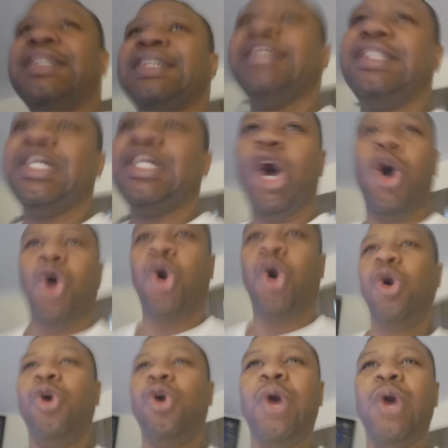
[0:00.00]
the
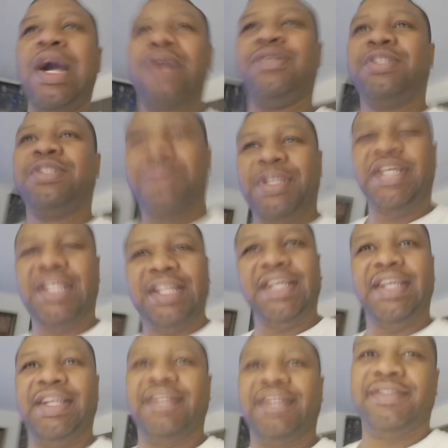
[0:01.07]
whole house will be clean.